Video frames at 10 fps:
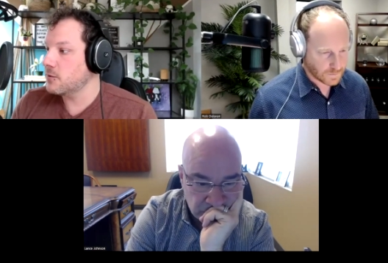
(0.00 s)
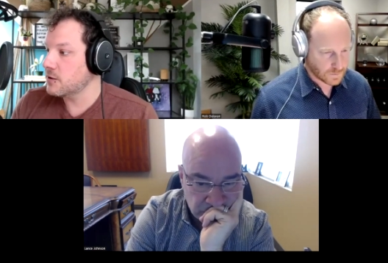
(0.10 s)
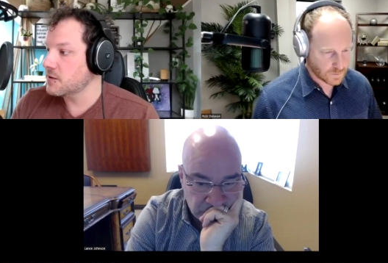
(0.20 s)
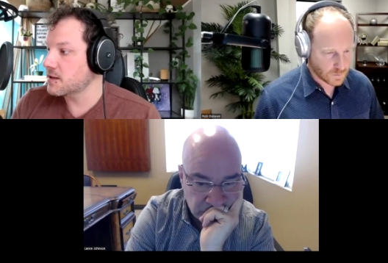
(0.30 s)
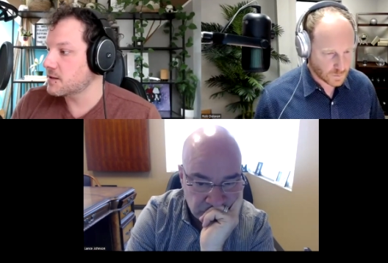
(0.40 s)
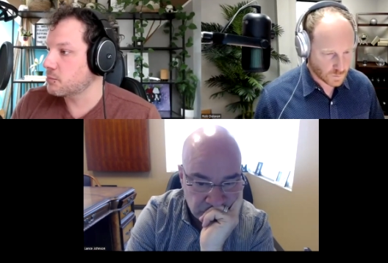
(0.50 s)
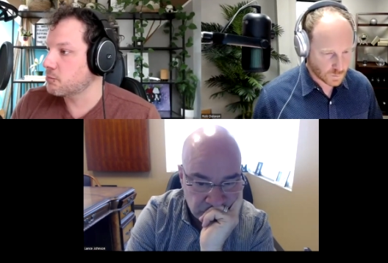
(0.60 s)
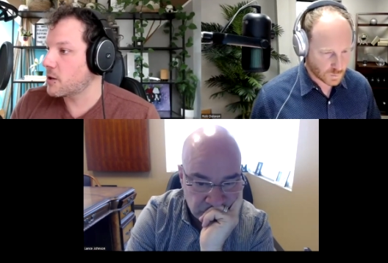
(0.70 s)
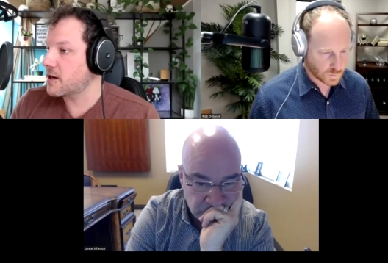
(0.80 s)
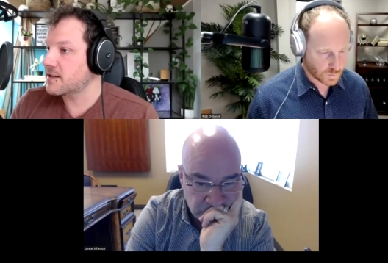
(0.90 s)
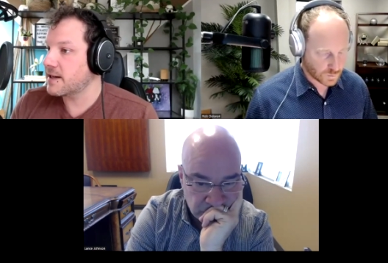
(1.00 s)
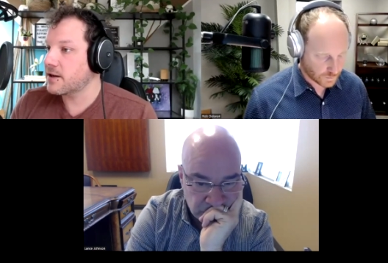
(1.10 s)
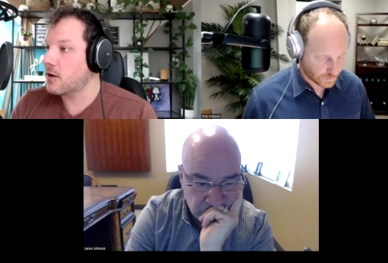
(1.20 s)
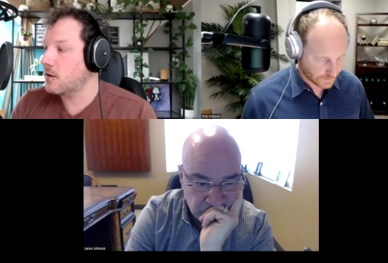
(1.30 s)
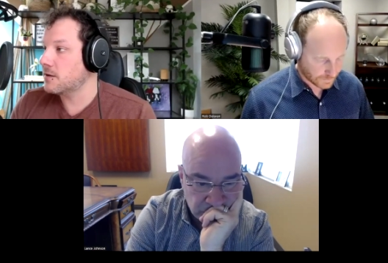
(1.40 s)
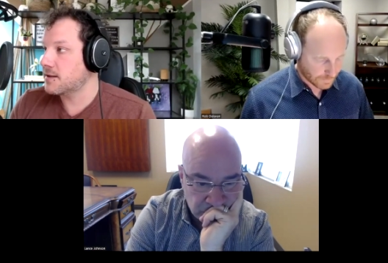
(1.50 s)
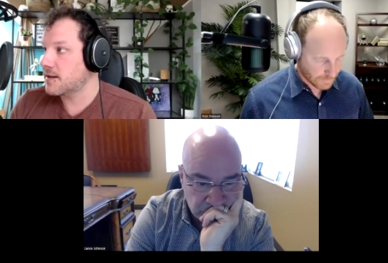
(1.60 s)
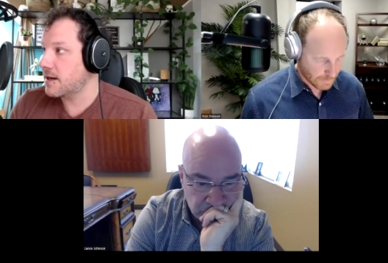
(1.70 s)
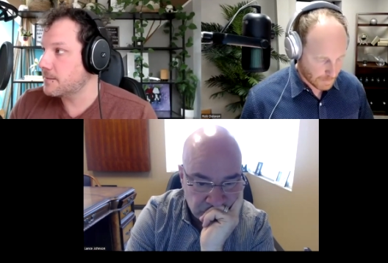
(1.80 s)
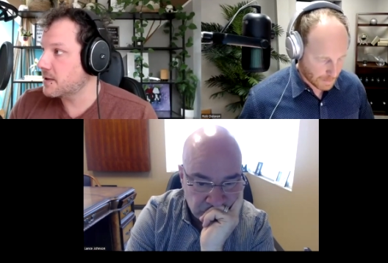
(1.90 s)
Speaker 1: We use this brick of data all the
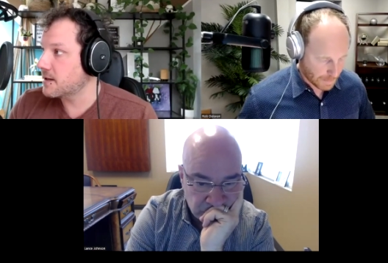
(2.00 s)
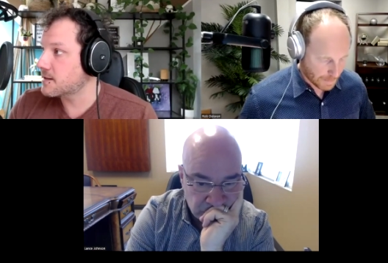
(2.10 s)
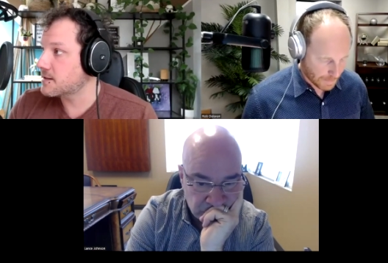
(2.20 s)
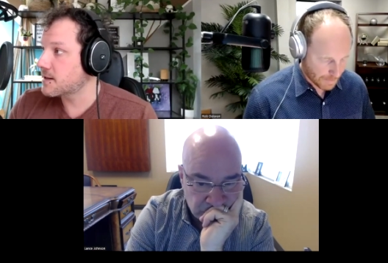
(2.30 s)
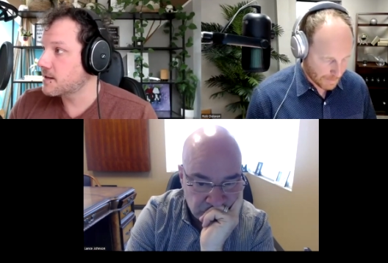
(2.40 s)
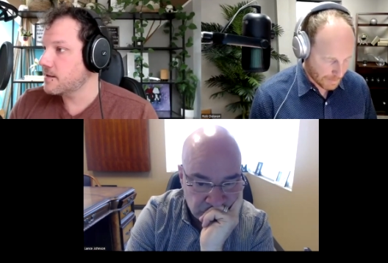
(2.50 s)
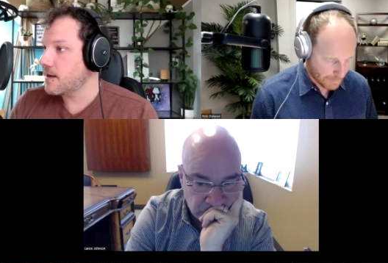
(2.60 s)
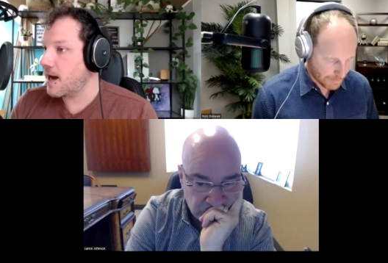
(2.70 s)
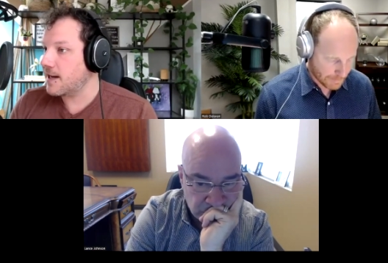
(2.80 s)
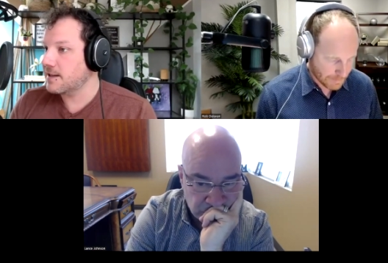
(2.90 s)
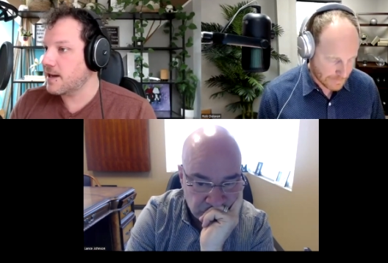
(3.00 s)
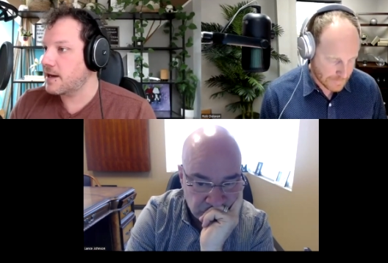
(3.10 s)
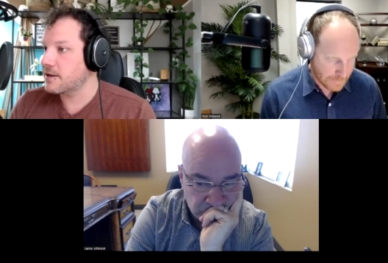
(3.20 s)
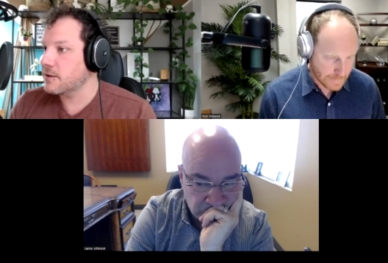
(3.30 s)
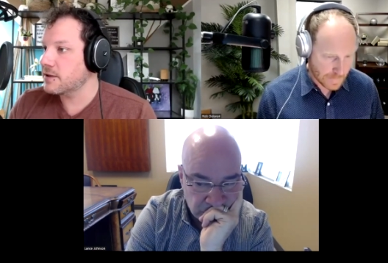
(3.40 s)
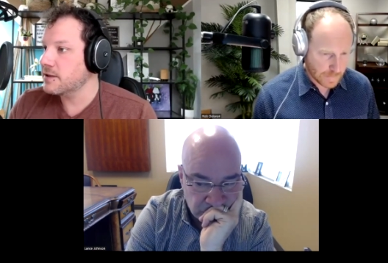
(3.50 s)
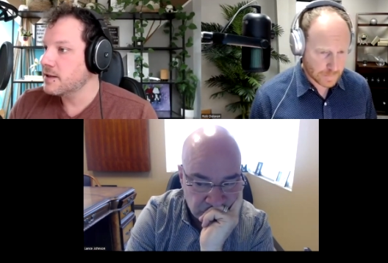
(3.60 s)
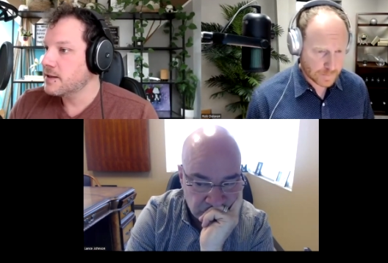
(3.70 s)
time because it's highly accurate.